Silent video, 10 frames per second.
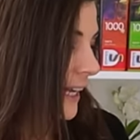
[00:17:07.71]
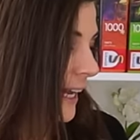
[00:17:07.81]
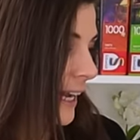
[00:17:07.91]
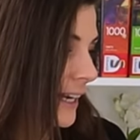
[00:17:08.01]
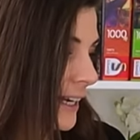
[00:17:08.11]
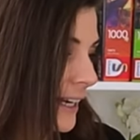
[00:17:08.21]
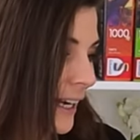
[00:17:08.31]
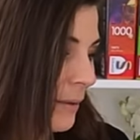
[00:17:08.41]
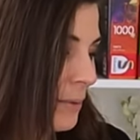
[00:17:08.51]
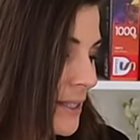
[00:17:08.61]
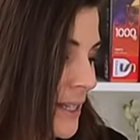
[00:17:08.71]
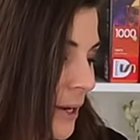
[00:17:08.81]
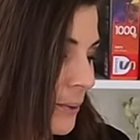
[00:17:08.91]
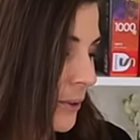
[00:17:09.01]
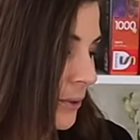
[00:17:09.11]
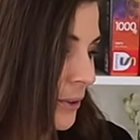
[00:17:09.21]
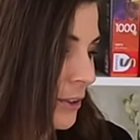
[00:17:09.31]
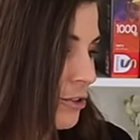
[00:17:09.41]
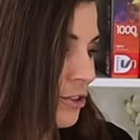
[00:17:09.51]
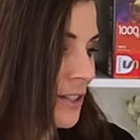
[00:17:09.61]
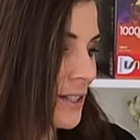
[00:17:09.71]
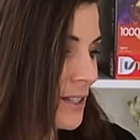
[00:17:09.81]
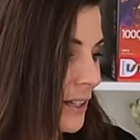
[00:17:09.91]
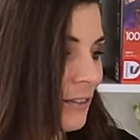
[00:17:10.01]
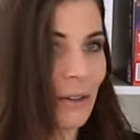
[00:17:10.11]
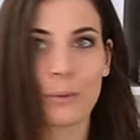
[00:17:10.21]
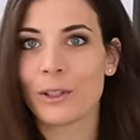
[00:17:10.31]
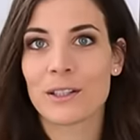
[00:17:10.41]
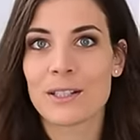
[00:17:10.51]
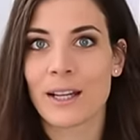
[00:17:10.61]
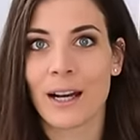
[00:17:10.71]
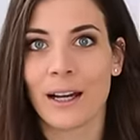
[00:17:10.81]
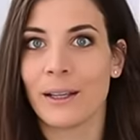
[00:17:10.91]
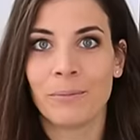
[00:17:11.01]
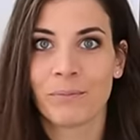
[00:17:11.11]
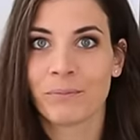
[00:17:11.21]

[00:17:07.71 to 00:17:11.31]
And let me tell you, it's just, even with the sky,